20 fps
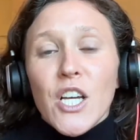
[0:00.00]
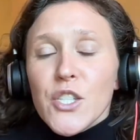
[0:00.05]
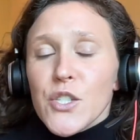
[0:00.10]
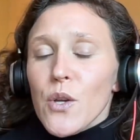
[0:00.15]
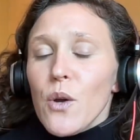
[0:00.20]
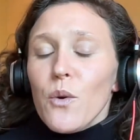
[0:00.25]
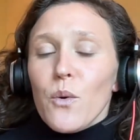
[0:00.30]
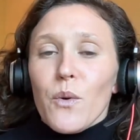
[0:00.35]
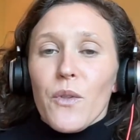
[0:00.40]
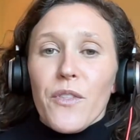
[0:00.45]

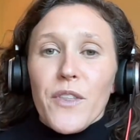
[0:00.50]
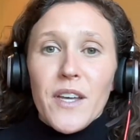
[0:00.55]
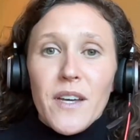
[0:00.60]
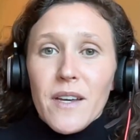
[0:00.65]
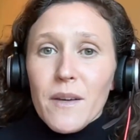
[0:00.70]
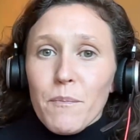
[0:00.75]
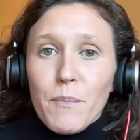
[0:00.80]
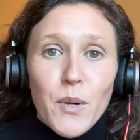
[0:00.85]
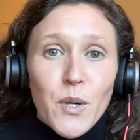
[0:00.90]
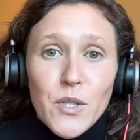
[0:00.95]
So
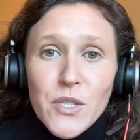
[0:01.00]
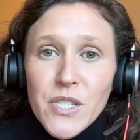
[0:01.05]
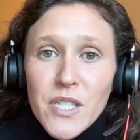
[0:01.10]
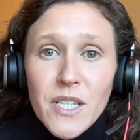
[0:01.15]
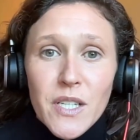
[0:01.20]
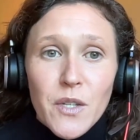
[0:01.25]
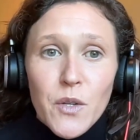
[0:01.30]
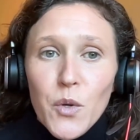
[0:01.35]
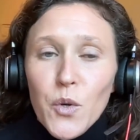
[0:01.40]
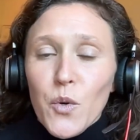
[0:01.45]
the
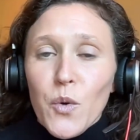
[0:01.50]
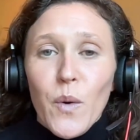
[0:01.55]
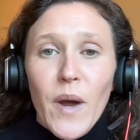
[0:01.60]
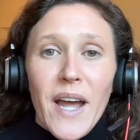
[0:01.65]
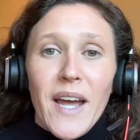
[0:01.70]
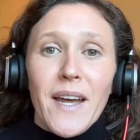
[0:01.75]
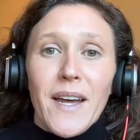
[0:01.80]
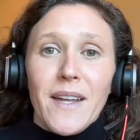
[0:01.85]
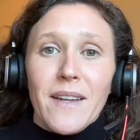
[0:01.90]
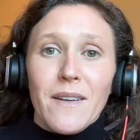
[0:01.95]
person who
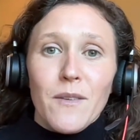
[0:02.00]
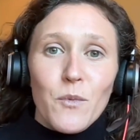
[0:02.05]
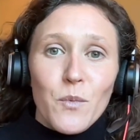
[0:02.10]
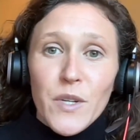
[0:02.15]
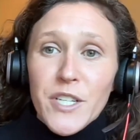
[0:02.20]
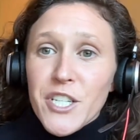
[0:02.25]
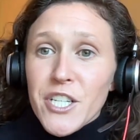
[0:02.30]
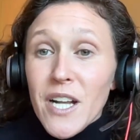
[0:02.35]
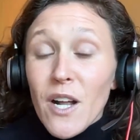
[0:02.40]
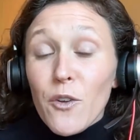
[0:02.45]
had
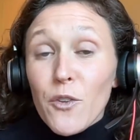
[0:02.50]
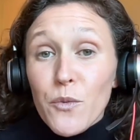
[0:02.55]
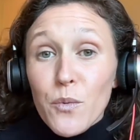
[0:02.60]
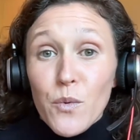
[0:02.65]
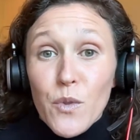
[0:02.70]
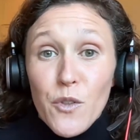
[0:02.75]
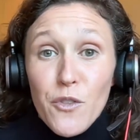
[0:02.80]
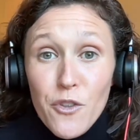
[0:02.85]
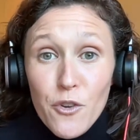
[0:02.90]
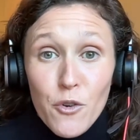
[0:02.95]
reached out through
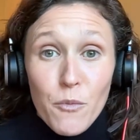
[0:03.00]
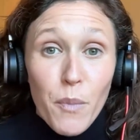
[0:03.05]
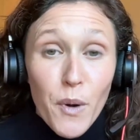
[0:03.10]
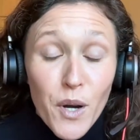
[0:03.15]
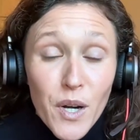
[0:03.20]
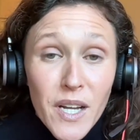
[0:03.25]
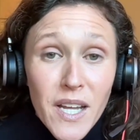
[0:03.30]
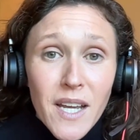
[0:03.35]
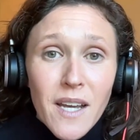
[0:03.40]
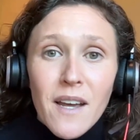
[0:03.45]
the third
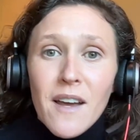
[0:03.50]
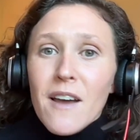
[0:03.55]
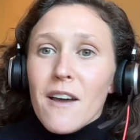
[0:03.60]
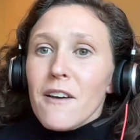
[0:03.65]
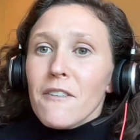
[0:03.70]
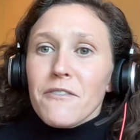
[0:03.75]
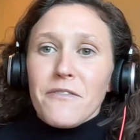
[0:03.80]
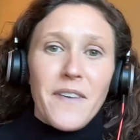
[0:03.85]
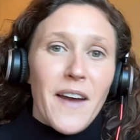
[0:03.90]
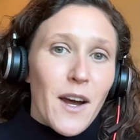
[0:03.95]
party
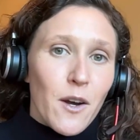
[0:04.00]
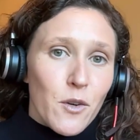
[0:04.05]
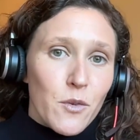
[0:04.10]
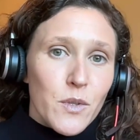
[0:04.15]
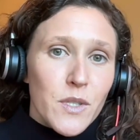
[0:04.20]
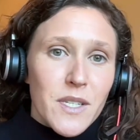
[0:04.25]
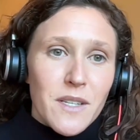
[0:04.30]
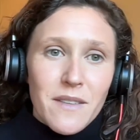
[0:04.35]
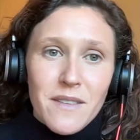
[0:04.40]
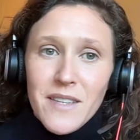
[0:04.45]

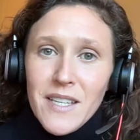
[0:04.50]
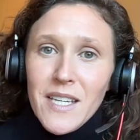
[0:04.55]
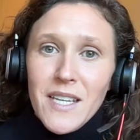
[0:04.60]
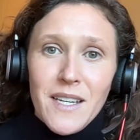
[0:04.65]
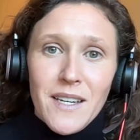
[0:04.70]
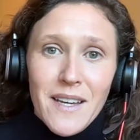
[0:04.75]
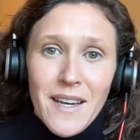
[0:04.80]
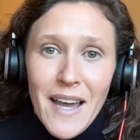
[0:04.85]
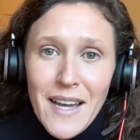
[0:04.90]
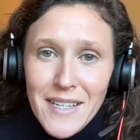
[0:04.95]
found
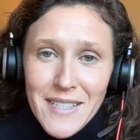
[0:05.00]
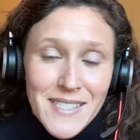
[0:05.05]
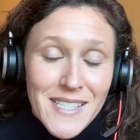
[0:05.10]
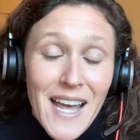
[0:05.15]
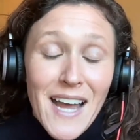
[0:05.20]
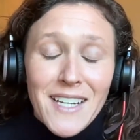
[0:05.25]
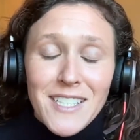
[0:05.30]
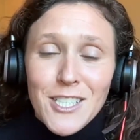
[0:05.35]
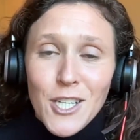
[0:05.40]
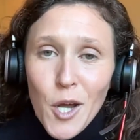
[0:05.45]
the
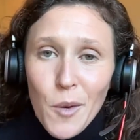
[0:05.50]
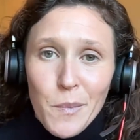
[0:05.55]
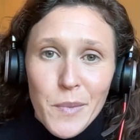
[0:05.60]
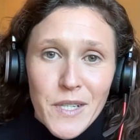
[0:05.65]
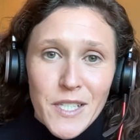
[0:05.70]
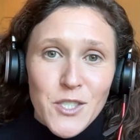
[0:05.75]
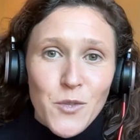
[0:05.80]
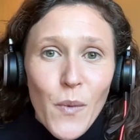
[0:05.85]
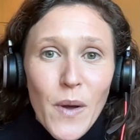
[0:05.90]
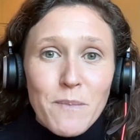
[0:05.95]
exact
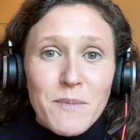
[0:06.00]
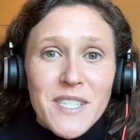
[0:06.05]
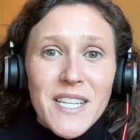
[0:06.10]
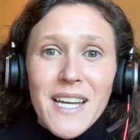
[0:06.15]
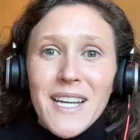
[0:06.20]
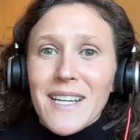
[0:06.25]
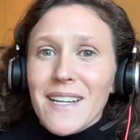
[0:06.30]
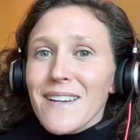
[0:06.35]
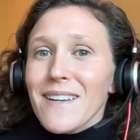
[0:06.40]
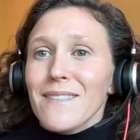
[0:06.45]
company's
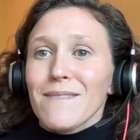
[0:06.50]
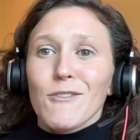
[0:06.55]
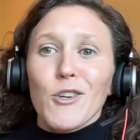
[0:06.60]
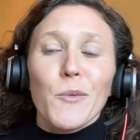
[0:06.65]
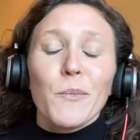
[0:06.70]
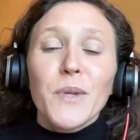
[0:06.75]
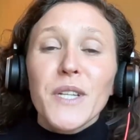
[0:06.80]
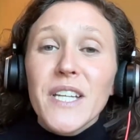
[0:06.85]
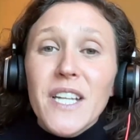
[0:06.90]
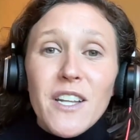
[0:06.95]
website and
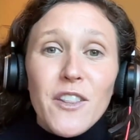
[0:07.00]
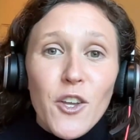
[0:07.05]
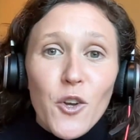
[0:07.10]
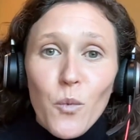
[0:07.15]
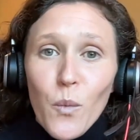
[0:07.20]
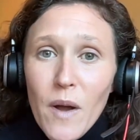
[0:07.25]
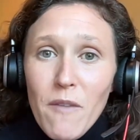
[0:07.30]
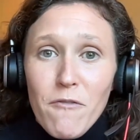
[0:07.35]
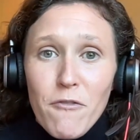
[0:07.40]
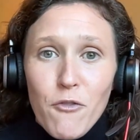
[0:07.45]
completed their
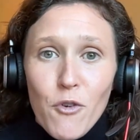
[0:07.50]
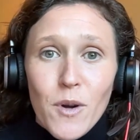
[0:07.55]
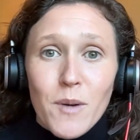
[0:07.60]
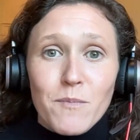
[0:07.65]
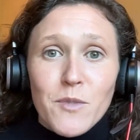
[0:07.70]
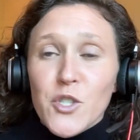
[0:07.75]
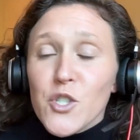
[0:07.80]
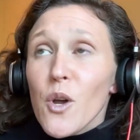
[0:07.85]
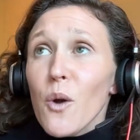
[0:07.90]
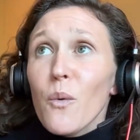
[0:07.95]
web form.
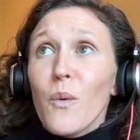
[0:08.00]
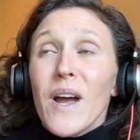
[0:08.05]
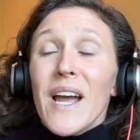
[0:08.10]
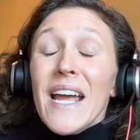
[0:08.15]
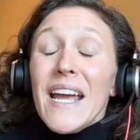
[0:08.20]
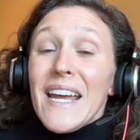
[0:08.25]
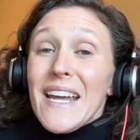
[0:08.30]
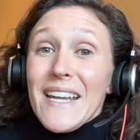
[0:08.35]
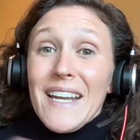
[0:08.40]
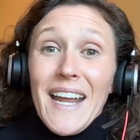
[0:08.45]
So
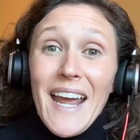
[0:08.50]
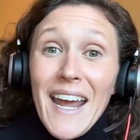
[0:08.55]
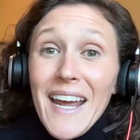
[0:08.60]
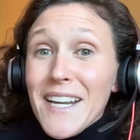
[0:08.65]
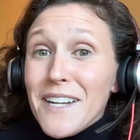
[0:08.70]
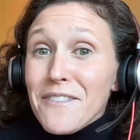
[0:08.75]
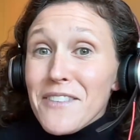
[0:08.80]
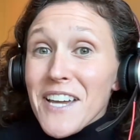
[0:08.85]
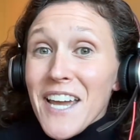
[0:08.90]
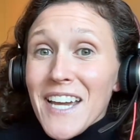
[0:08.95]
in eight
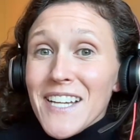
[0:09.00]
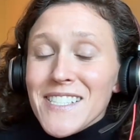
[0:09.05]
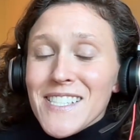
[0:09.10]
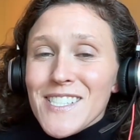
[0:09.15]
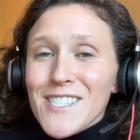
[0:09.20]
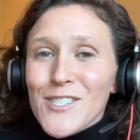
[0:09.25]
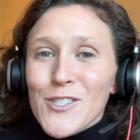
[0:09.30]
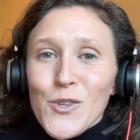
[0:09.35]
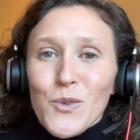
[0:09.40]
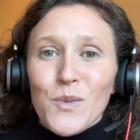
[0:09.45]
of the
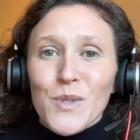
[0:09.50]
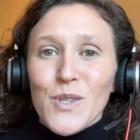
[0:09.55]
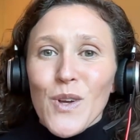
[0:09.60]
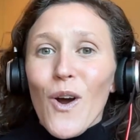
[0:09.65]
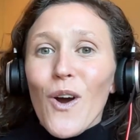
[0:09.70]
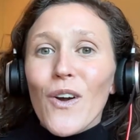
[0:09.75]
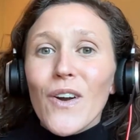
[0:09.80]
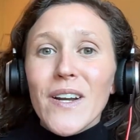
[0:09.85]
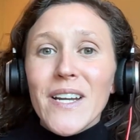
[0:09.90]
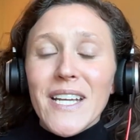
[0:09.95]
cases, there was
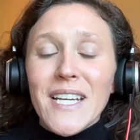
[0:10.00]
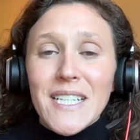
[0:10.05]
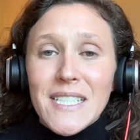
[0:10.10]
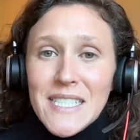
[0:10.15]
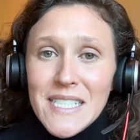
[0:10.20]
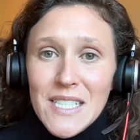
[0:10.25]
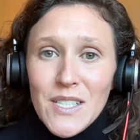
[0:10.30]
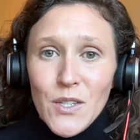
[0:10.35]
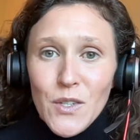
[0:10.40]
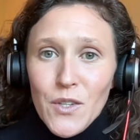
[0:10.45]
already a
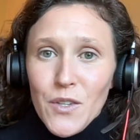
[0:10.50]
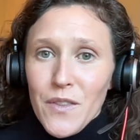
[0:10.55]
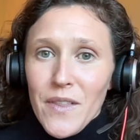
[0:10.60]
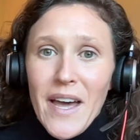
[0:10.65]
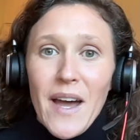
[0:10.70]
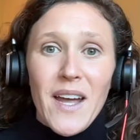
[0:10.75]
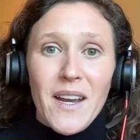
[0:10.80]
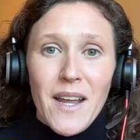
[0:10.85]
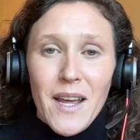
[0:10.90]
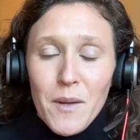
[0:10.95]
deal
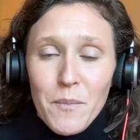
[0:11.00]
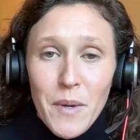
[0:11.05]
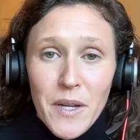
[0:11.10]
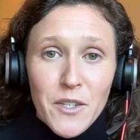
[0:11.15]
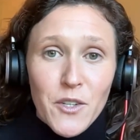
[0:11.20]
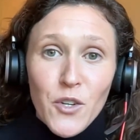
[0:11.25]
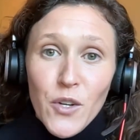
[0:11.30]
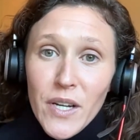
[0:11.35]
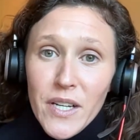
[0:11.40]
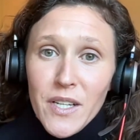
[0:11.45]
that had been
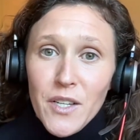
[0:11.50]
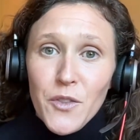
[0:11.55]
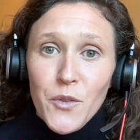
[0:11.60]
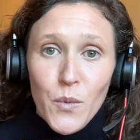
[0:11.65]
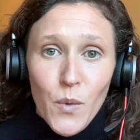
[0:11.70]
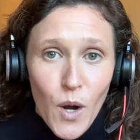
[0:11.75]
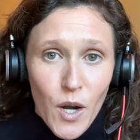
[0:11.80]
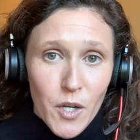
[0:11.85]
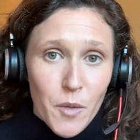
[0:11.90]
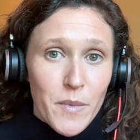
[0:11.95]
created
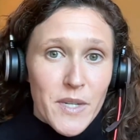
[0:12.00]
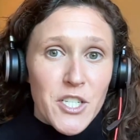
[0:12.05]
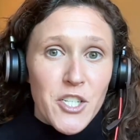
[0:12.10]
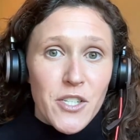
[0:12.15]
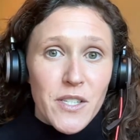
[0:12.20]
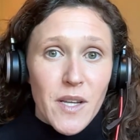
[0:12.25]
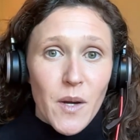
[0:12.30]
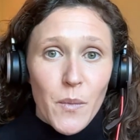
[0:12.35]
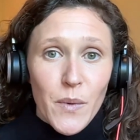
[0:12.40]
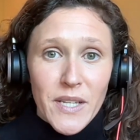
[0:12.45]
through
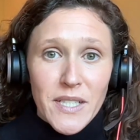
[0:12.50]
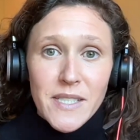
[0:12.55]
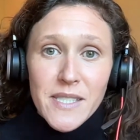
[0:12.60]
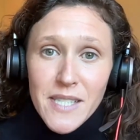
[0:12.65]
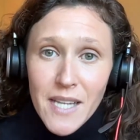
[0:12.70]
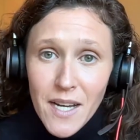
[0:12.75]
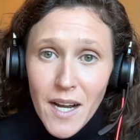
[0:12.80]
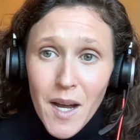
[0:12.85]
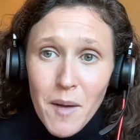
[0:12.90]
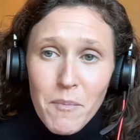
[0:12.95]
automation that we had
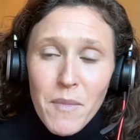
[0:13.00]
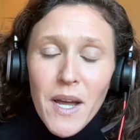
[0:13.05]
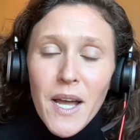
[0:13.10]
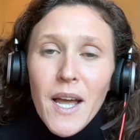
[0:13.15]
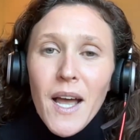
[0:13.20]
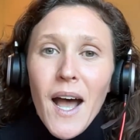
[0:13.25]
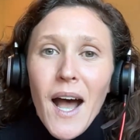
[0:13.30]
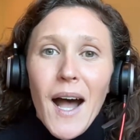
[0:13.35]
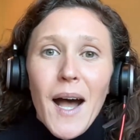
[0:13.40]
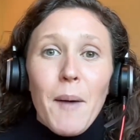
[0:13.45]
set up,
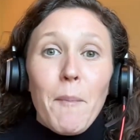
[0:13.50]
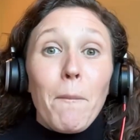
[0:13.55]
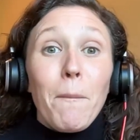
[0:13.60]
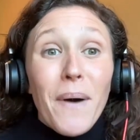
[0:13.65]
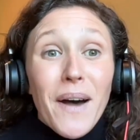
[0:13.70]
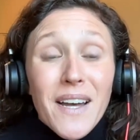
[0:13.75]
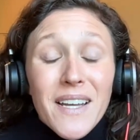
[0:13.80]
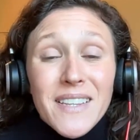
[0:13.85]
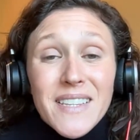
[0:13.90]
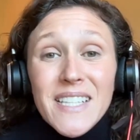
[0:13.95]
uh,
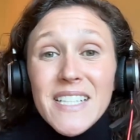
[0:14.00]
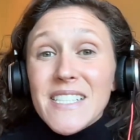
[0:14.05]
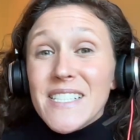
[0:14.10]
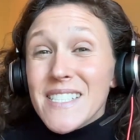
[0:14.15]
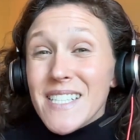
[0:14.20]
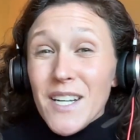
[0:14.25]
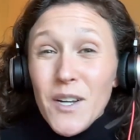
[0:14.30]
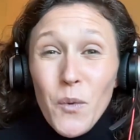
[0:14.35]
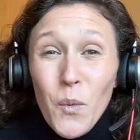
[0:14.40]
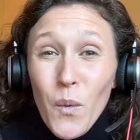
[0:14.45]
but they
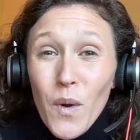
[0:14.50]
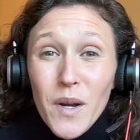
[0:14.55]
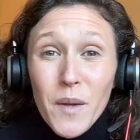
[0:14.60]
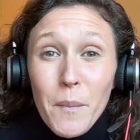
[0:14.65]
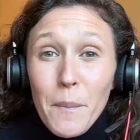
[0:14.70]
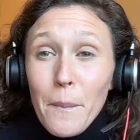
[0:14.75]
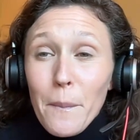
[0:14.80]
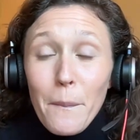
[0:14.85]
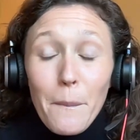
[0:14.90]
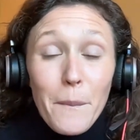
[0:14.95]
didn't want
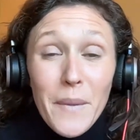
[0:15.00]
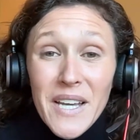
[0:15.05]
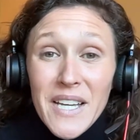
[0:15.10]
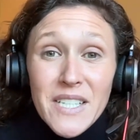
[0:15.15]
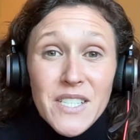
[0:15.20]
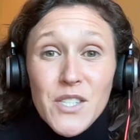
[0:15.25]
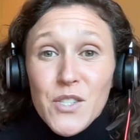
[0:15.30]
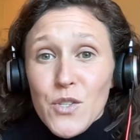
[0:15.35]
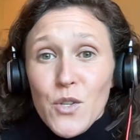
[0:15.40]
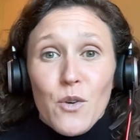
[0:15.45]
to
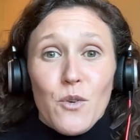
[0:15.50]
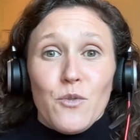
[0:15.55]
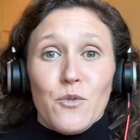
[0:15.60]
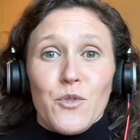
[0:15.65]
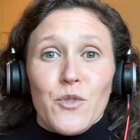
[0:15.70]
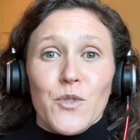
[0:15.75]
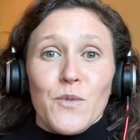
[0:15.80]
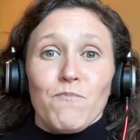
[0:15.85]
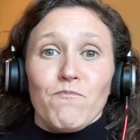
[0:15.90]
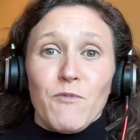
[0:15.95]
miss
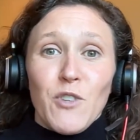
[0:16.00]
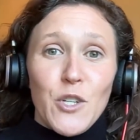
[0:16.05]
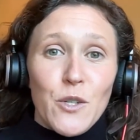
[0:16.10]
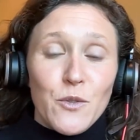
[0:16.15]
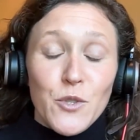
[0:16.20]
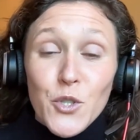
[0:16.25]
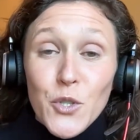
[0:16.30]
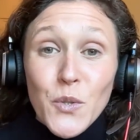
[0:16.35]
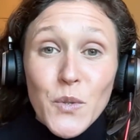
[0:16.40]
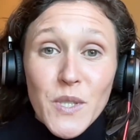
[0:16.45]
those you know,
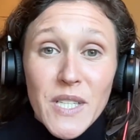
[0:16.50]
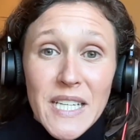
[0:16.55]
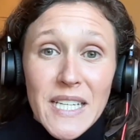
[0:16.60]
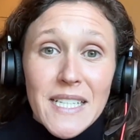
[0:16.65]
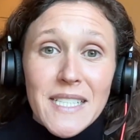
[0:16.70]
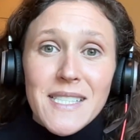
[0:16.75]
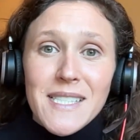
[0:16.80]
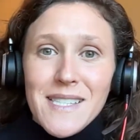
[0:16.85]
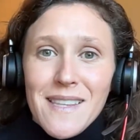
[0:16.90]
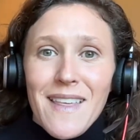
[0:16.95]
two
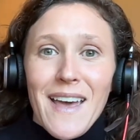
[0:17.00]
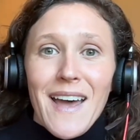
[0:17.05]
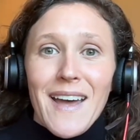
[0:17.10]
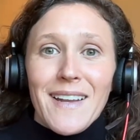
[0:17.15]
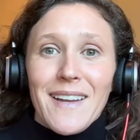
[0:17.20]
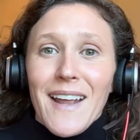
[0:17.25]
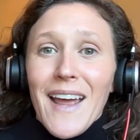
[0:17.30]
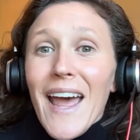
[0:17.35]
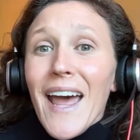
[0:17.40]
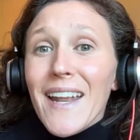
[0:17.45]
leads
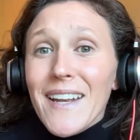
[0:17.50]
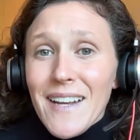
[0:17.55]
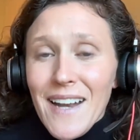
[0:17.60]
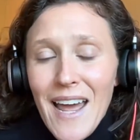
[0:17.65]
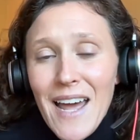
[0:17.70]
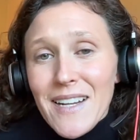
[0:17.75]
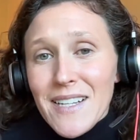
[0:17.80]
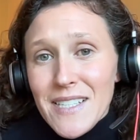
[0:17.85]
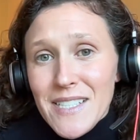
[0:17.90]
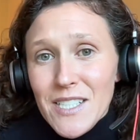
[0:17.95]
that hadn't
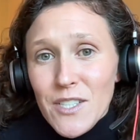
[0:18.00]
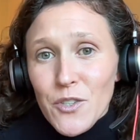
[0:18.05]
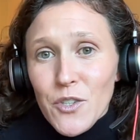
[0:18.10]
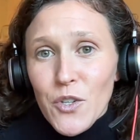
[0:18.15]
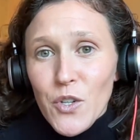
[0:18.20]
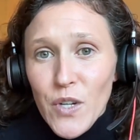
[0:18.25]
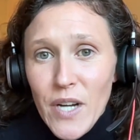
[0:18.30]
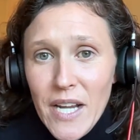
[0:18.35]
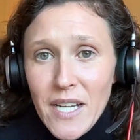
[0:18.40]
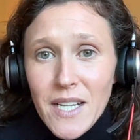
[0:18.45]
had a deal
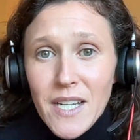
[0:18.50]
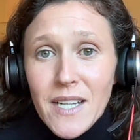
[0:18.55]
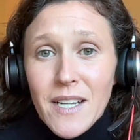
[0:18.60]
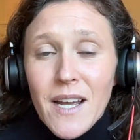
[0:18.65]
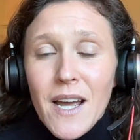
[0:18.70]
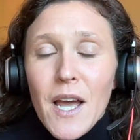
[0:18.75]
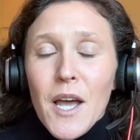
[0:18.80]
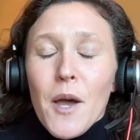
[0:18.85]
created.